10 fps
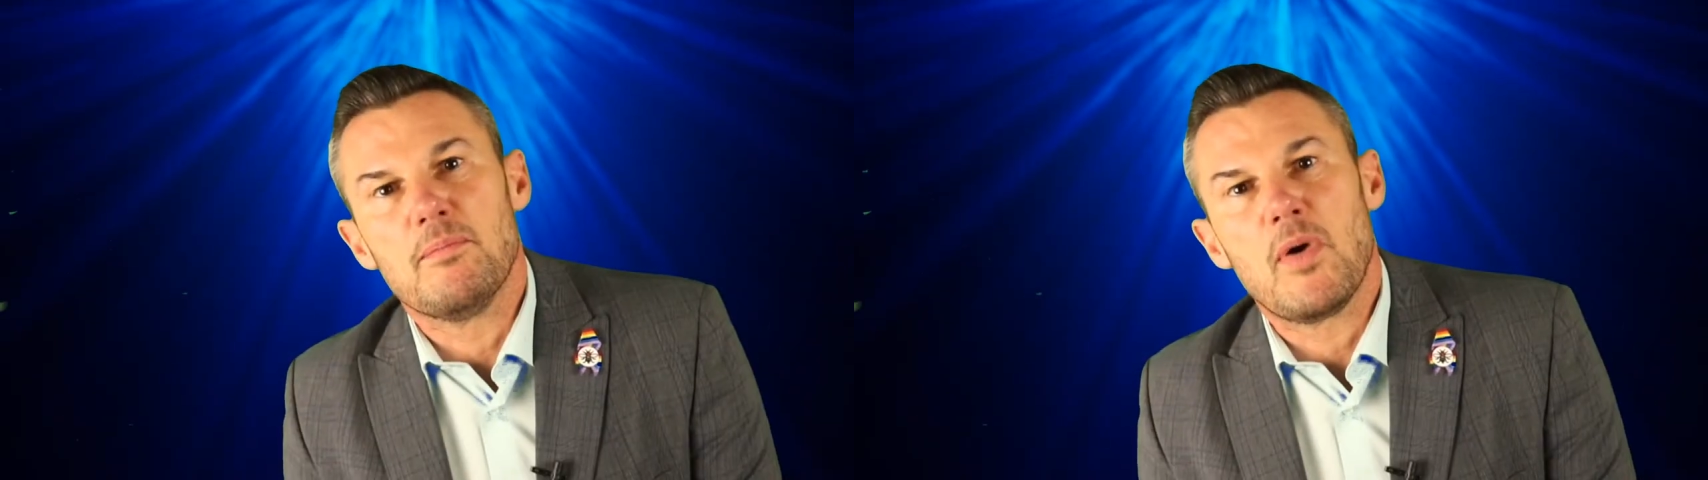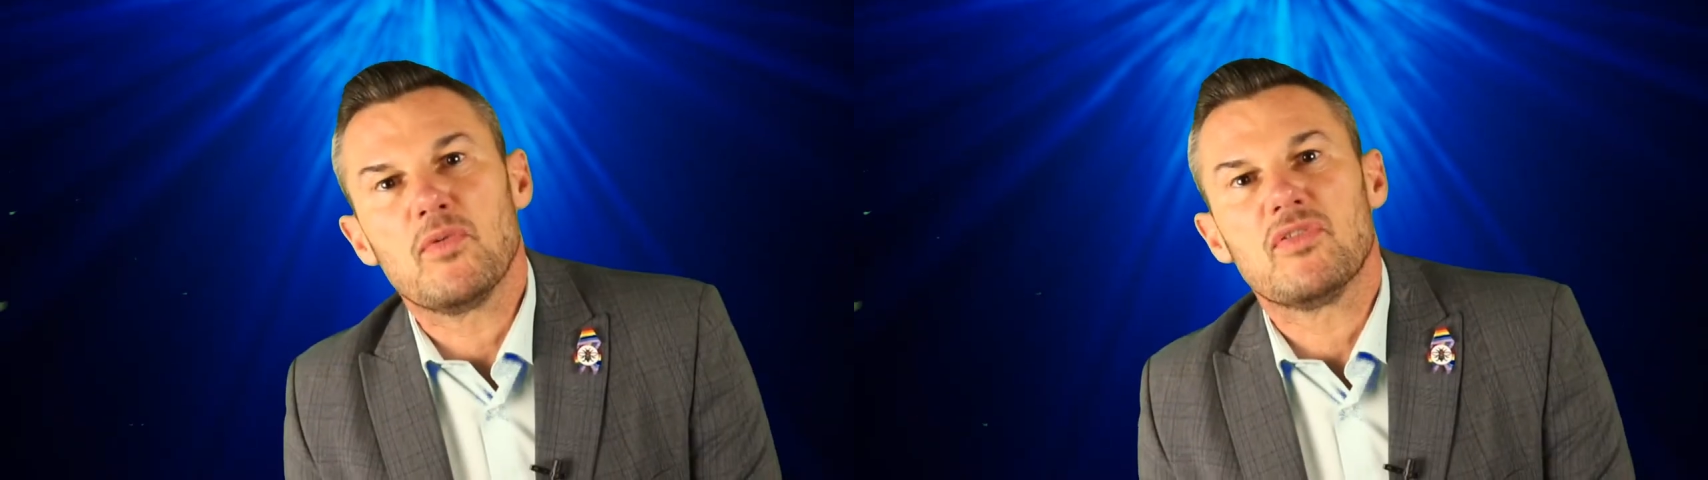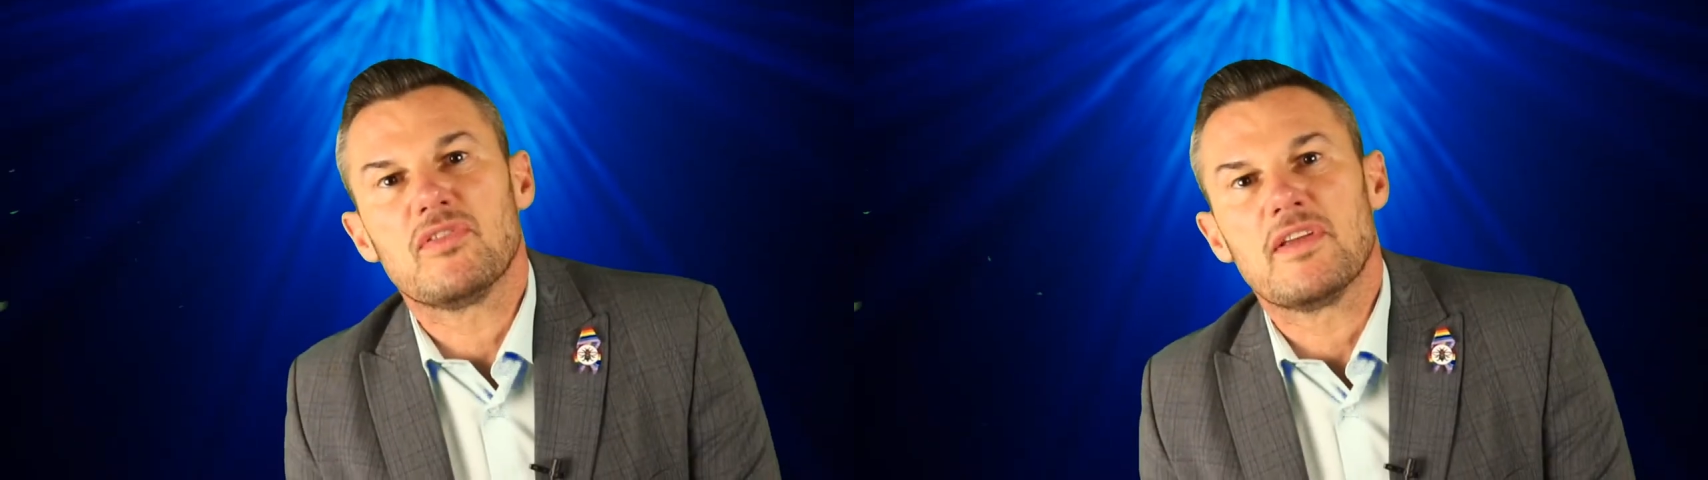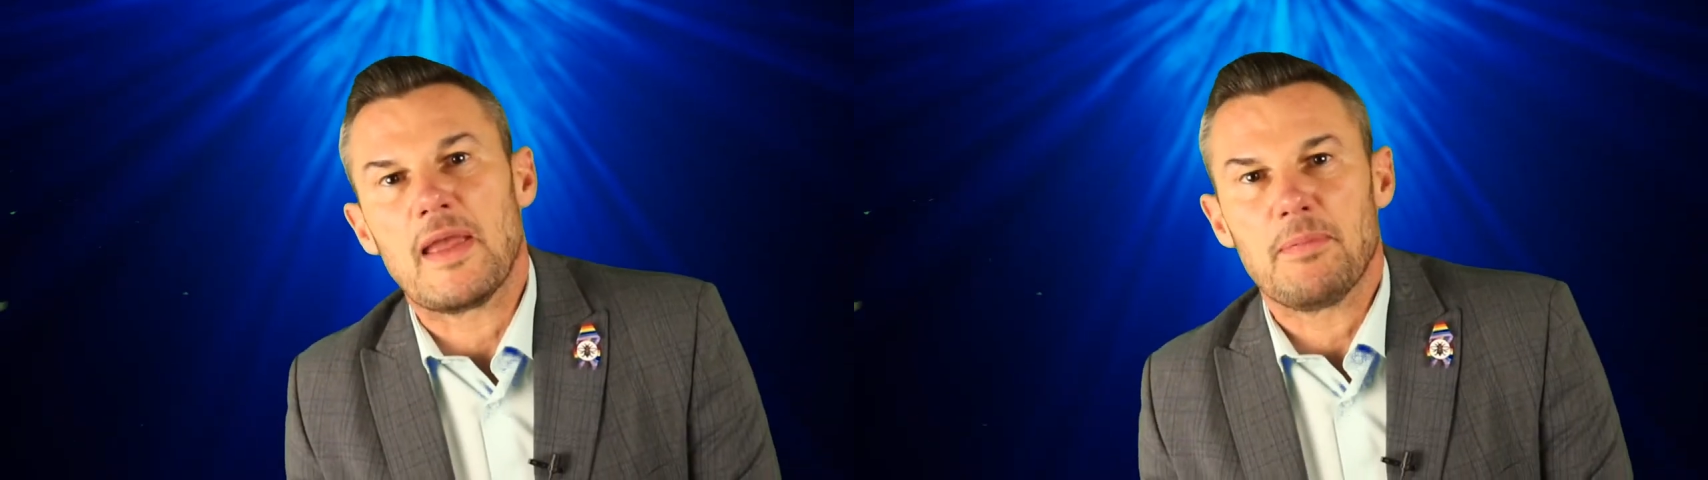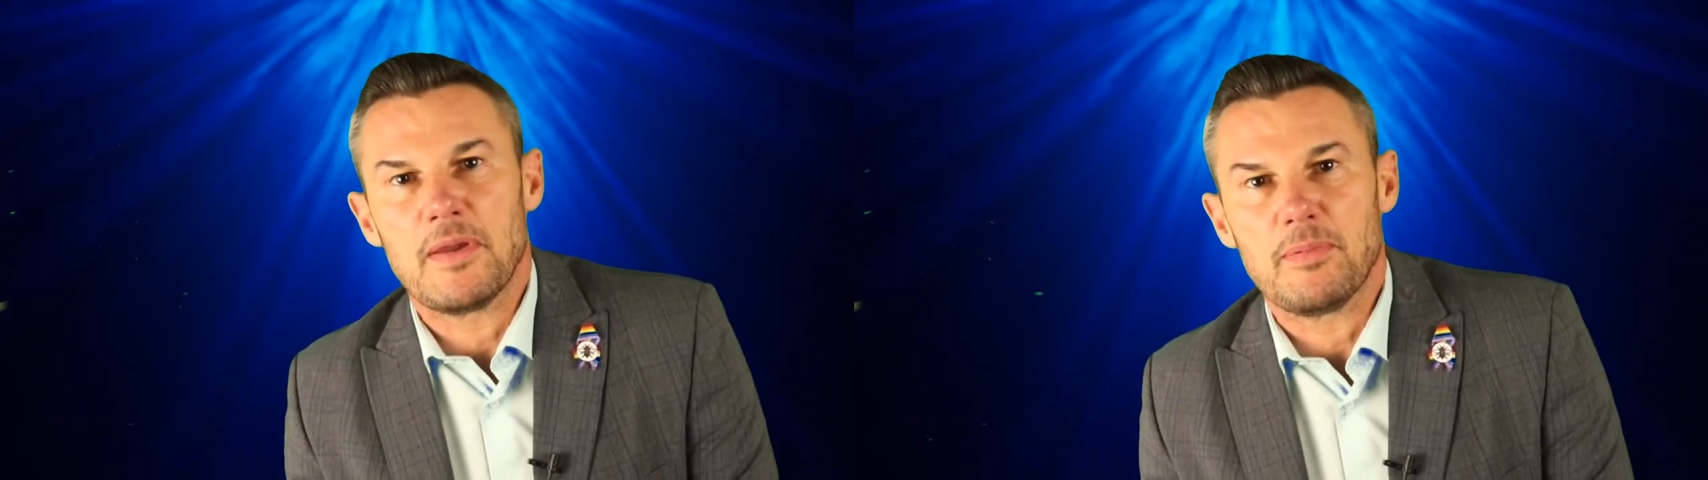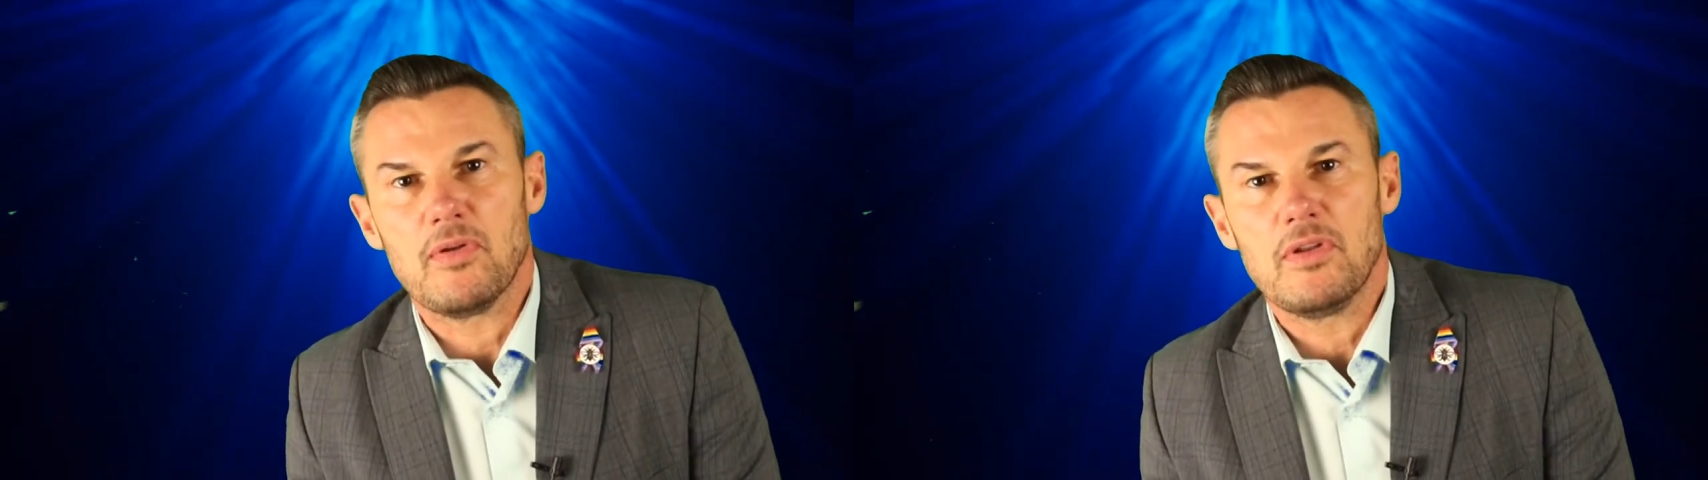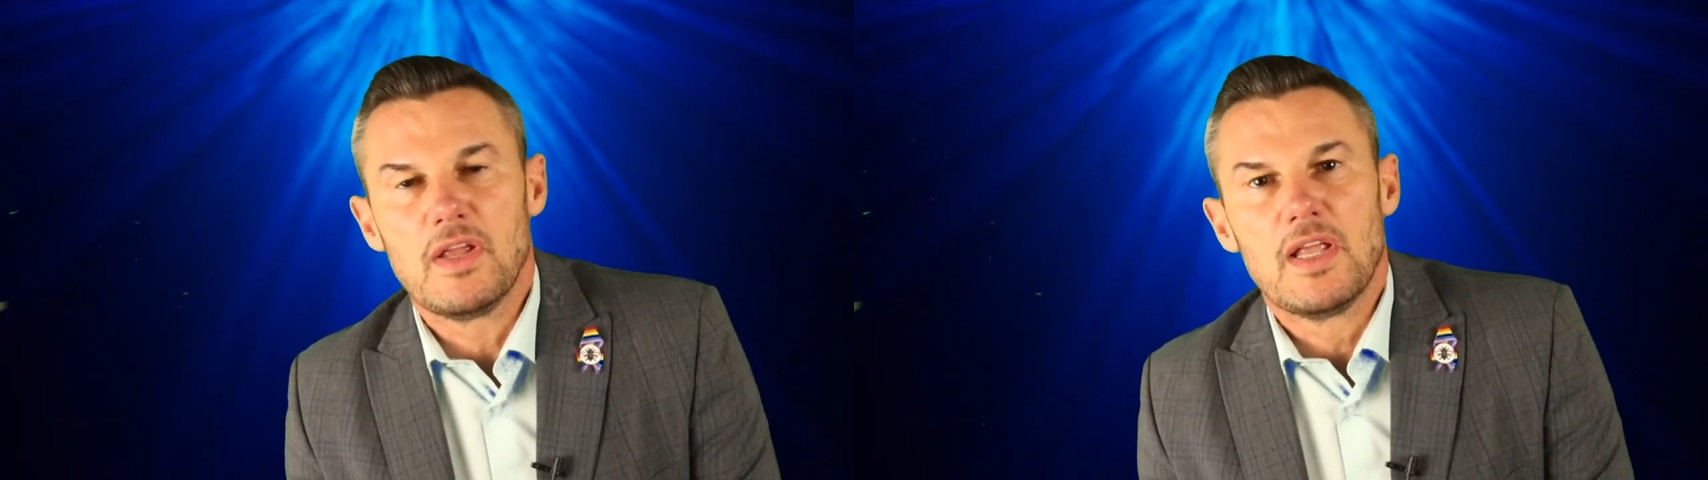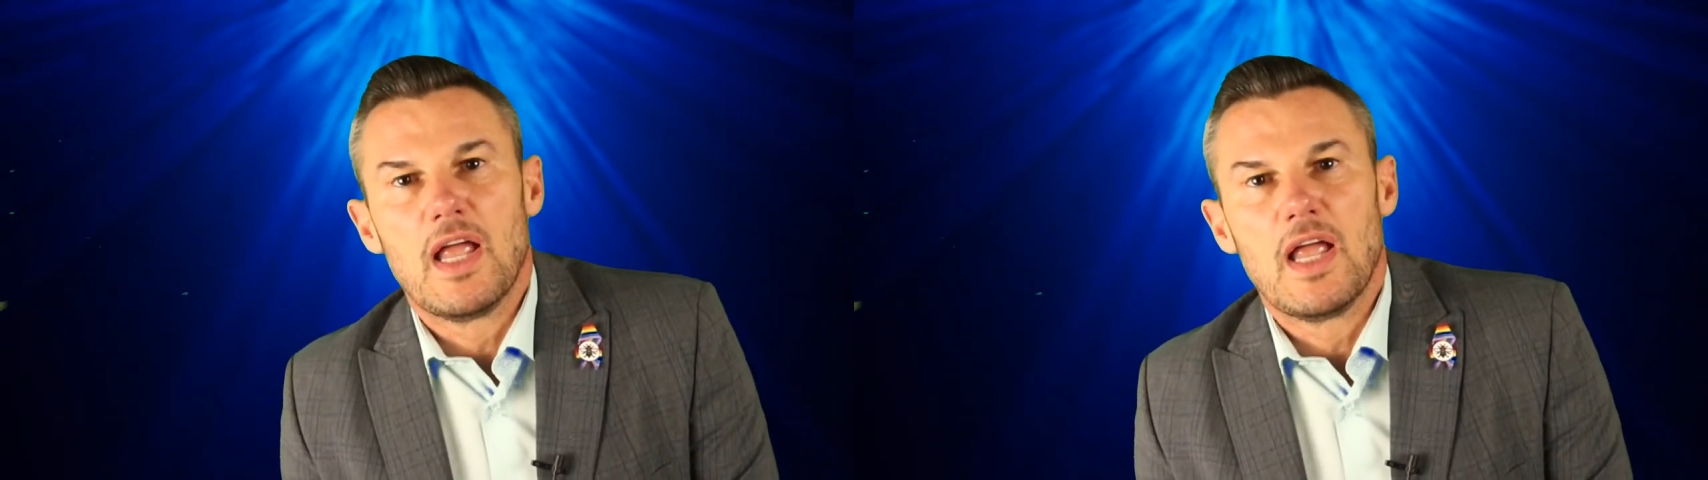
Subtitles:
most gay people